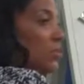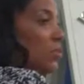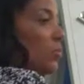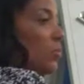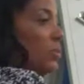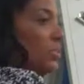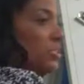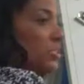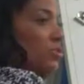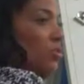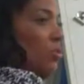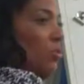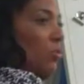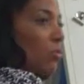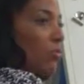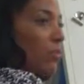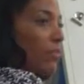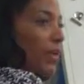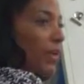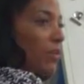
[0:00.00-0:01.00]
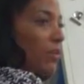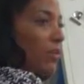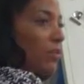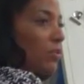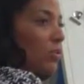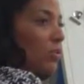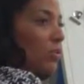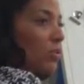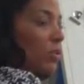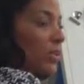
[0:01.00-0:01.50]
So what's the total value of the
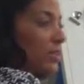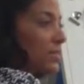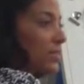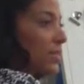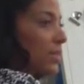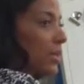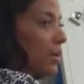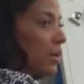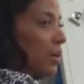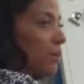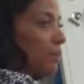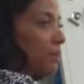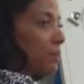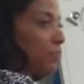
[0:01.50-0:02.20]
coins here?